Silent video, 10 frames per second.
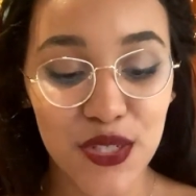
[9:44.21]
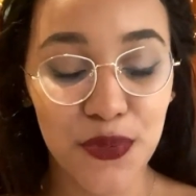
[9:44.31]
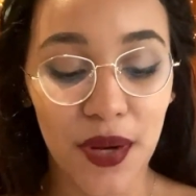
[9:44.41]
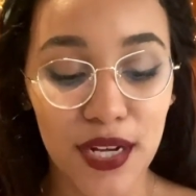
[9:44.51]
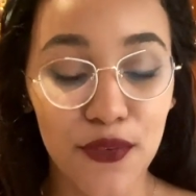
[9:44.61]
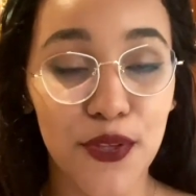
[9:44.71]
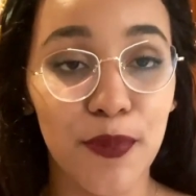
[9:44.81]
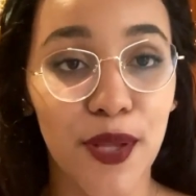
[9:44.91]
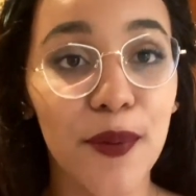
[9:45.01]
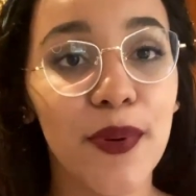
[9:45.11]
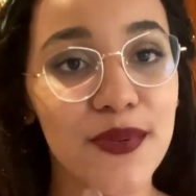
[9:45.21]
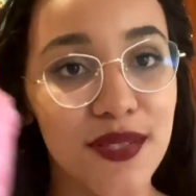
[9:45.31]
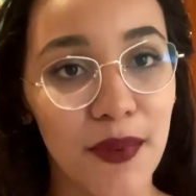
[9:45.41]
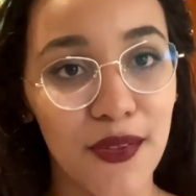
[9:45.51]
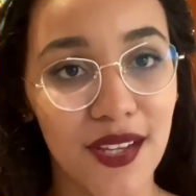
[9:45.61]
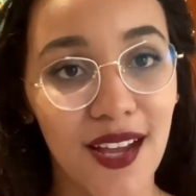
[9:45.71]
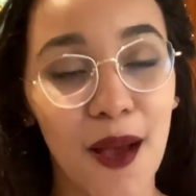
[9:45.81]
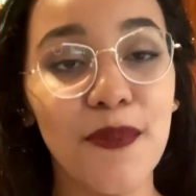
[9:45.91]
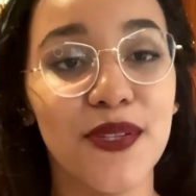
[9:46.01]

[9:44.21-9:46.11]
to write a few blog posts about the cup.